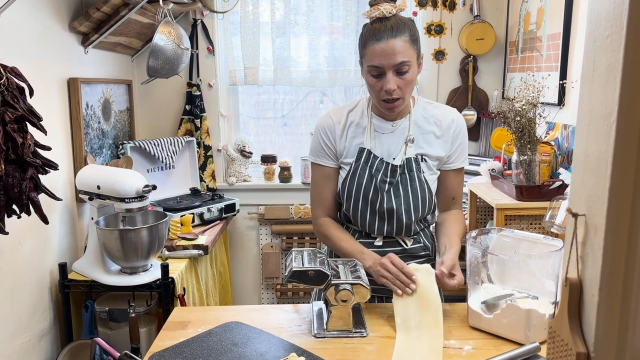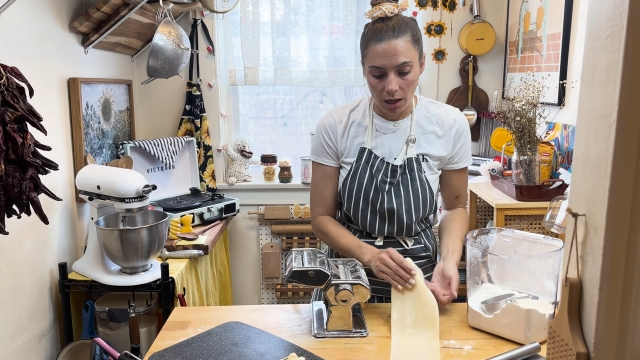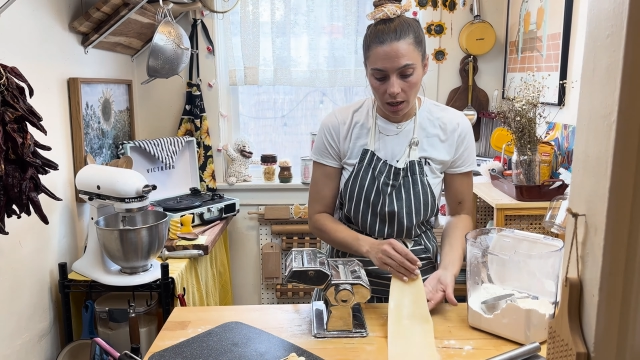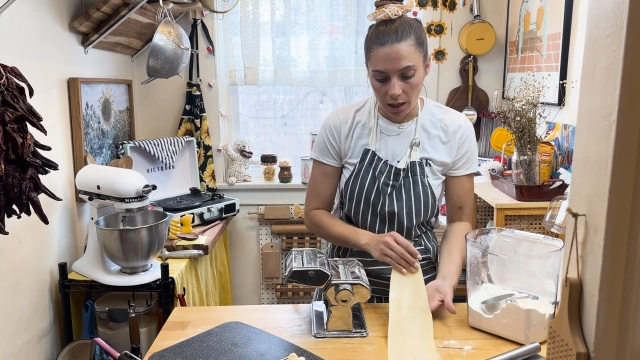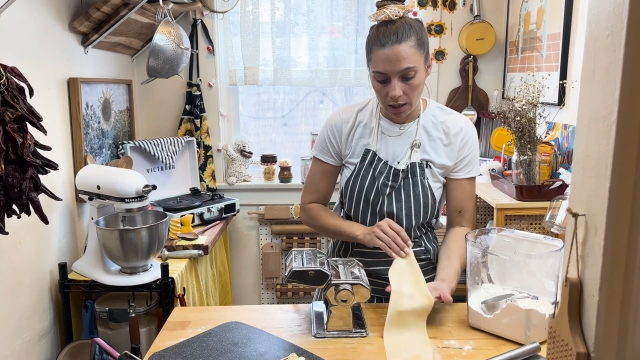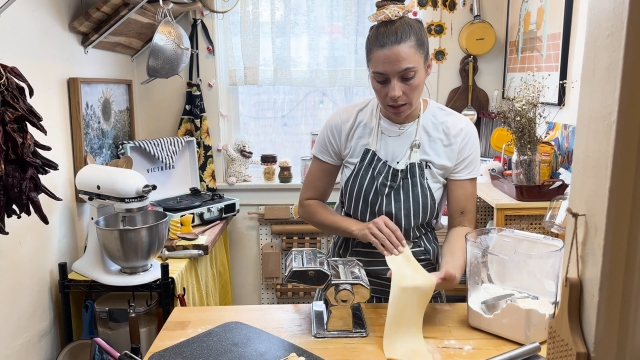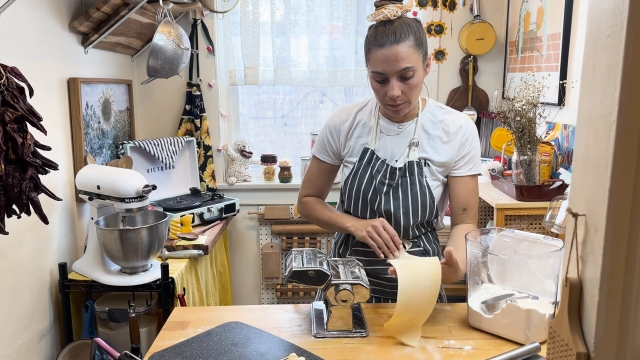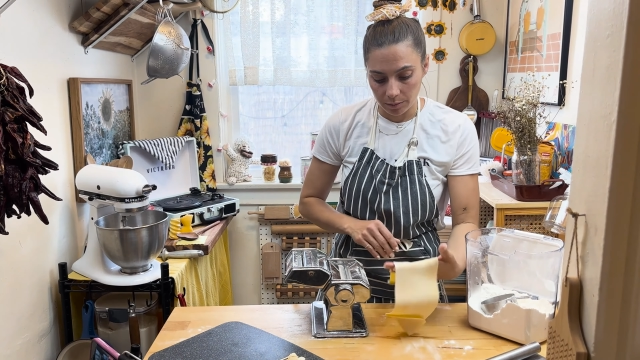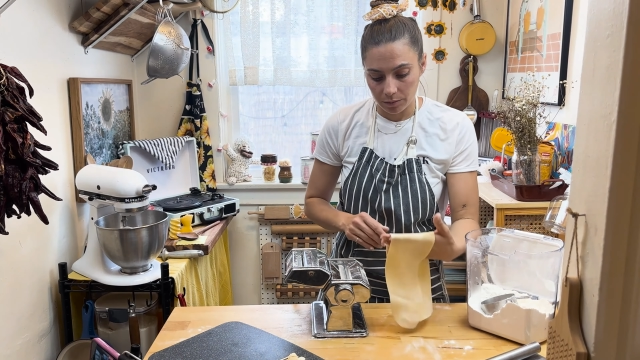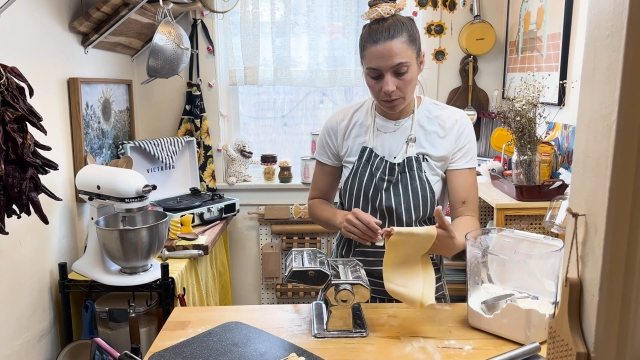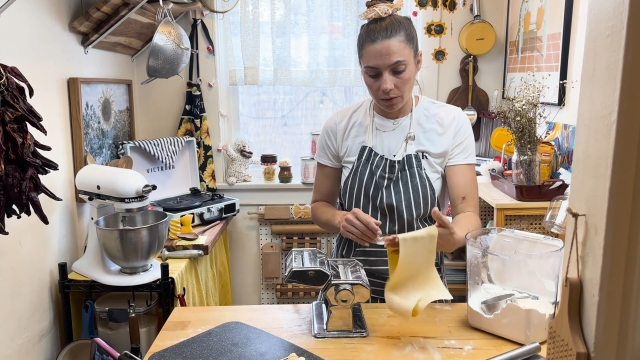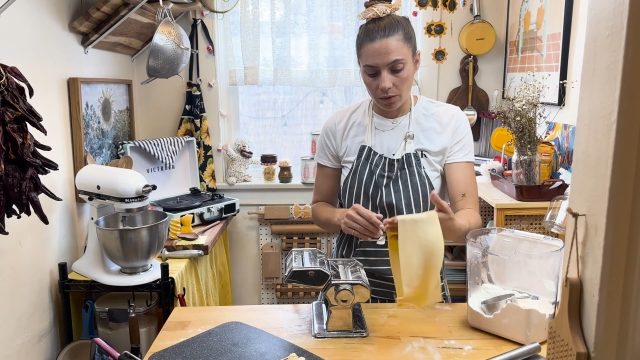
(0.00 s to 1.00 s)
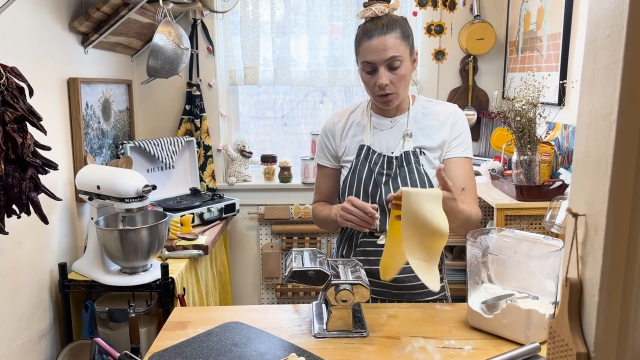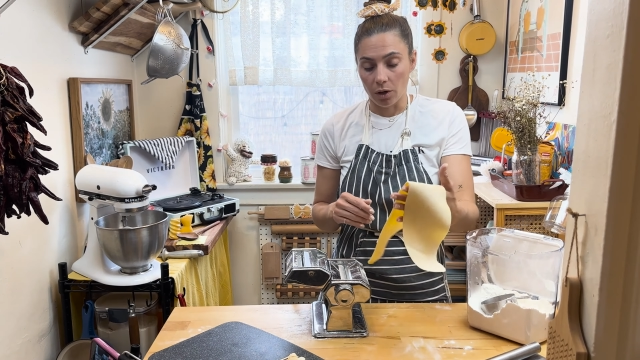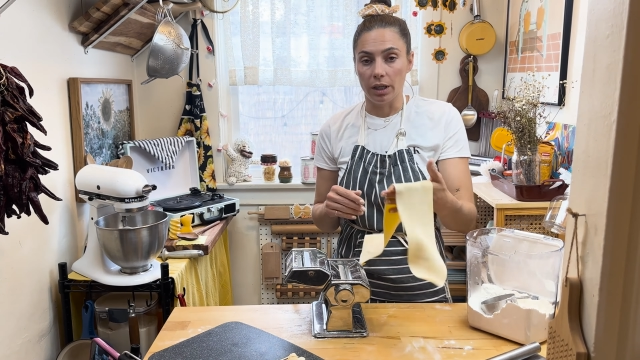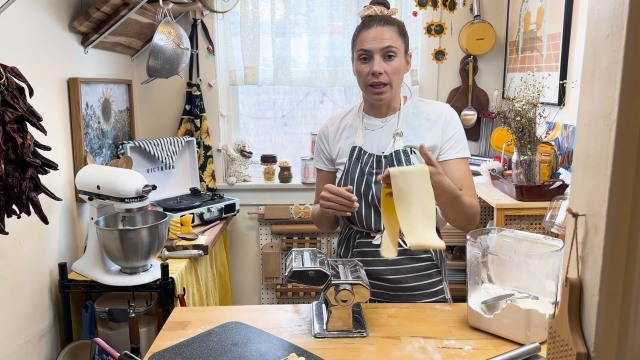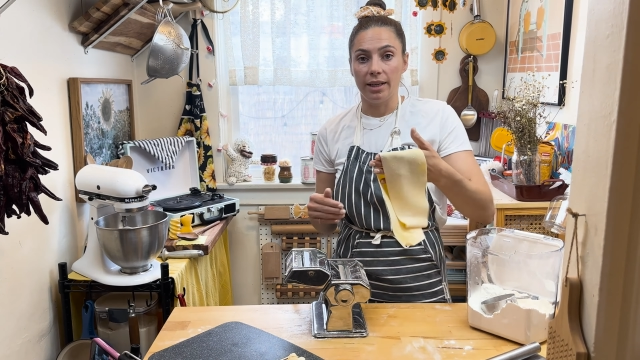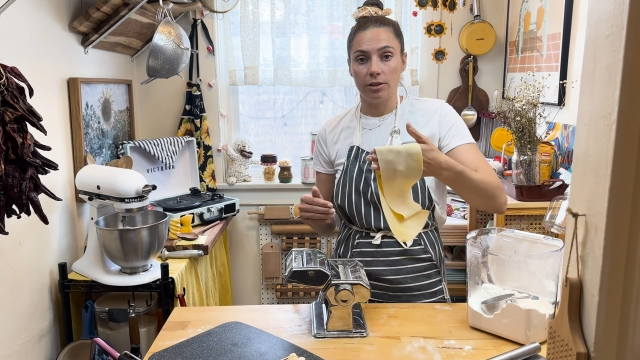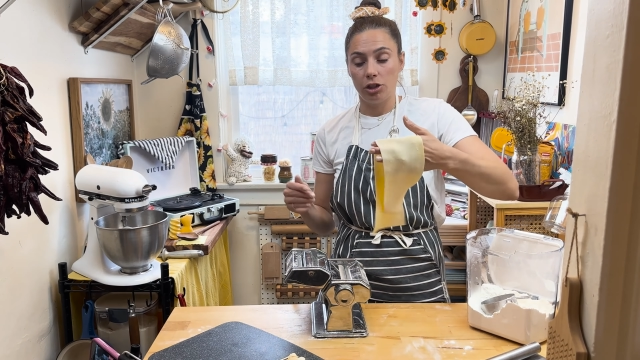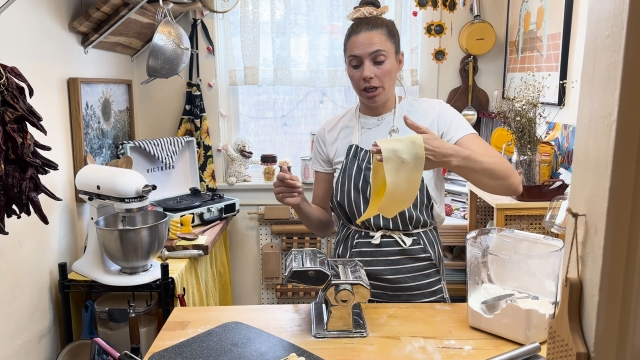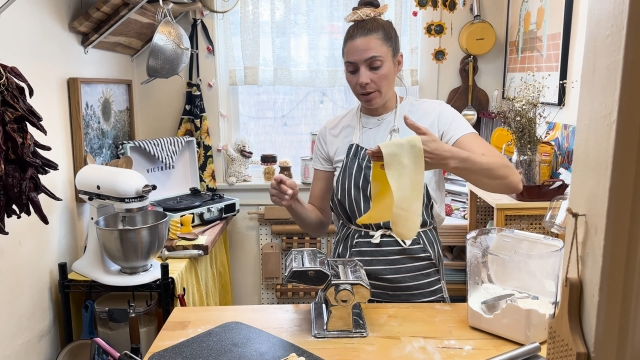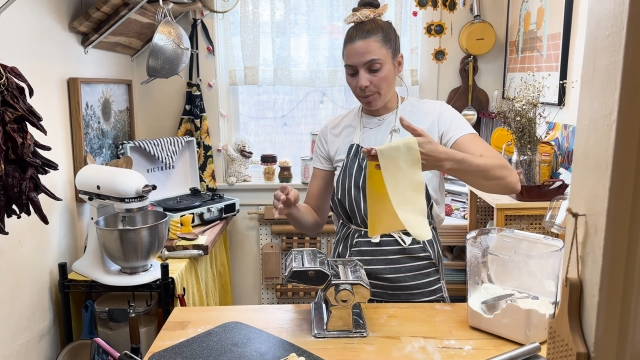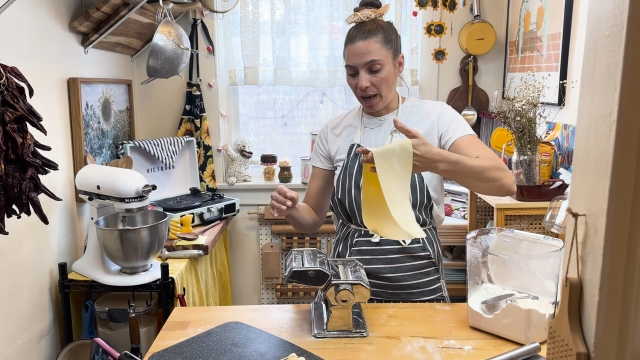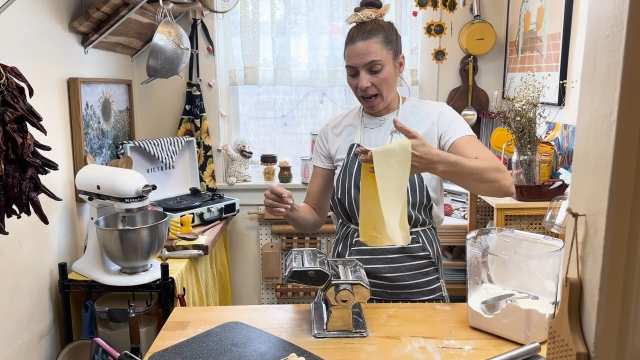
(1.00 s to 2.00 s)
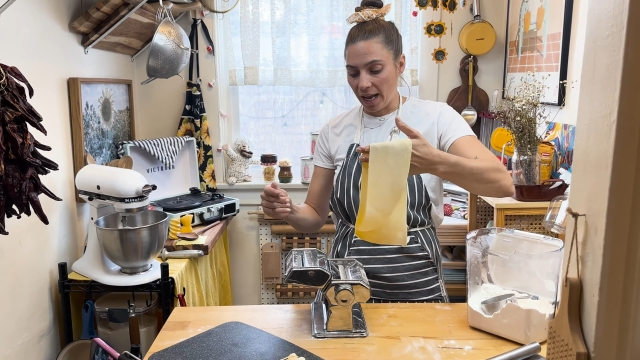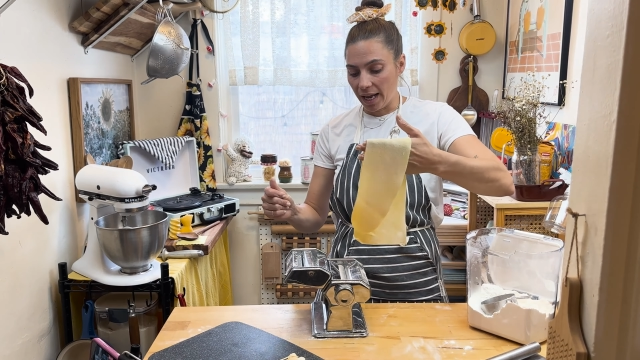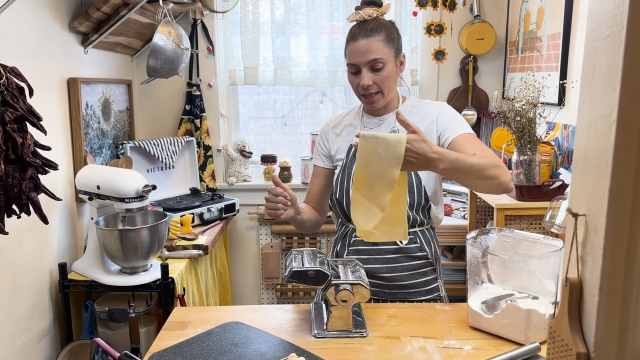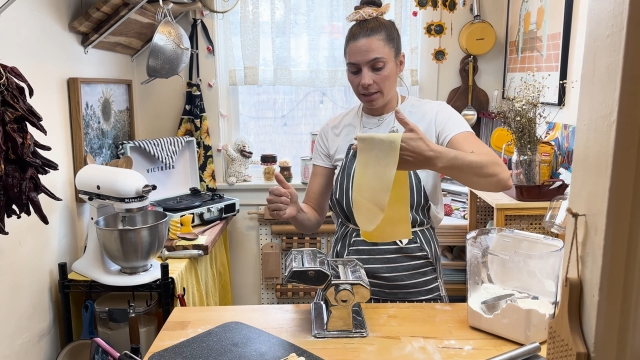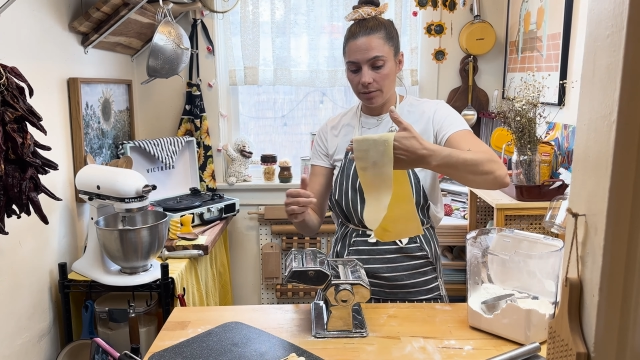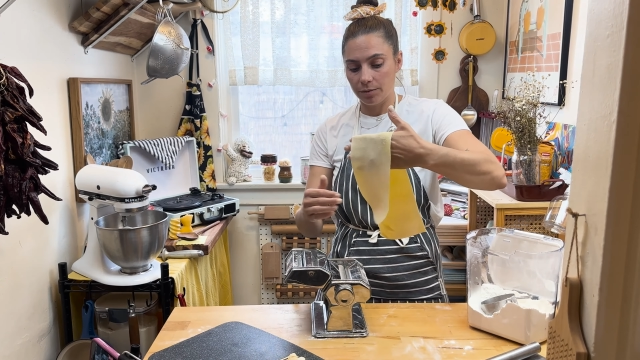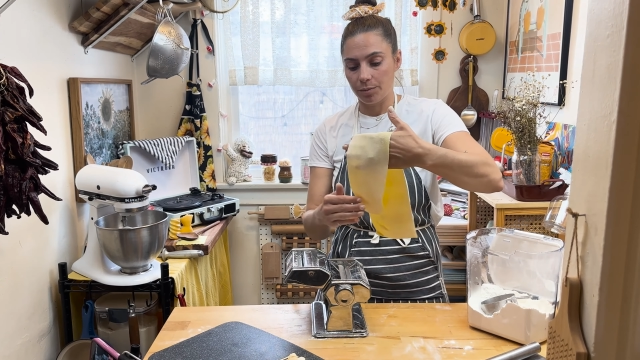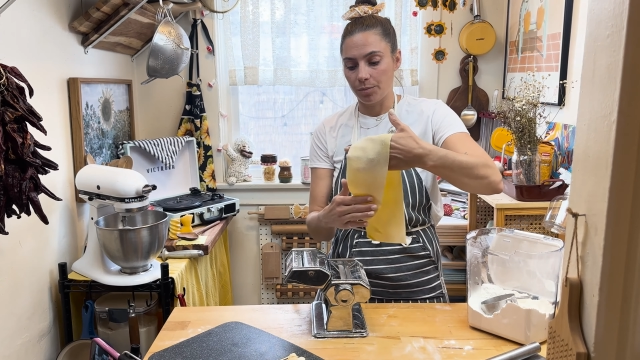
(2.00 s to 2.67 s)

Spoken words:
or like sheet pan.